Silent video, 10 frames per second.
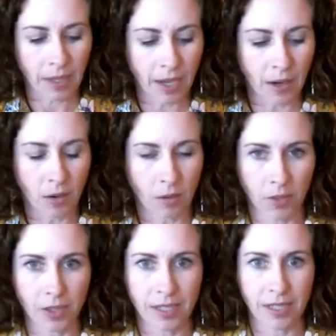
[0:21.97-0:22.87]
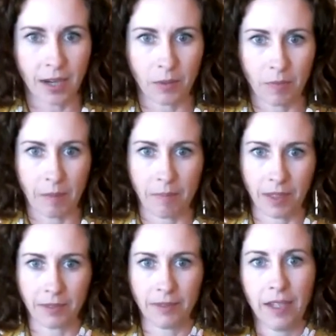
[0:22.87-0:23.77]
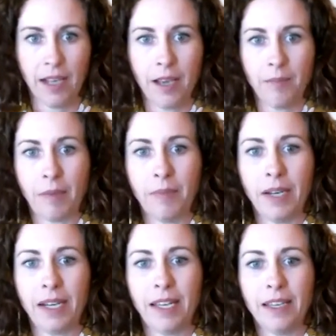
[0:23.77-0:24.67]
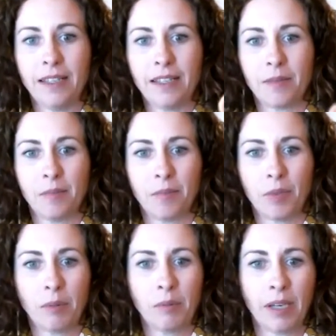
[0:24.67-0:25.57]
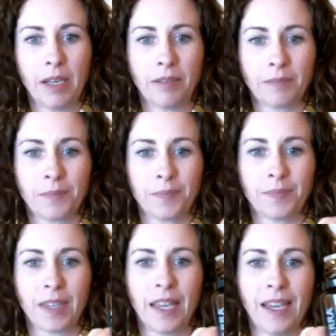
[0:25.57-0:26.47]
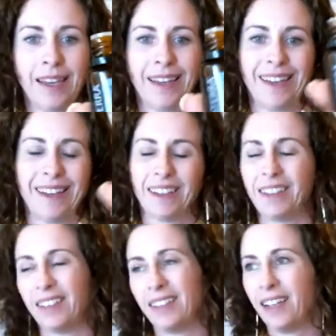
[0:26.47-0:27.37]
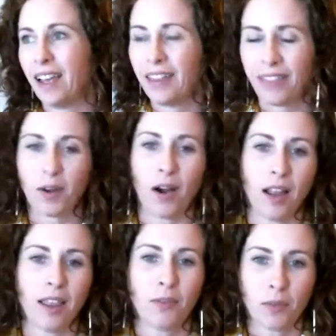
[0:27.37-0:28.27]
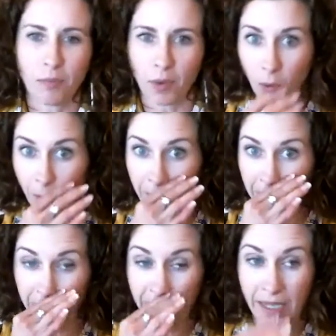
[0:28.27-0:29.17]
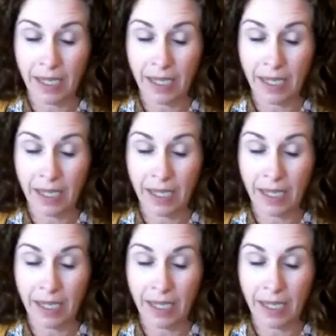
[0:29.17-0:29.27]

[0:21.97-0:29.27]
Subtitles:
Now, I'm going to start with peppermint. Peppermint is probably, I love all of them.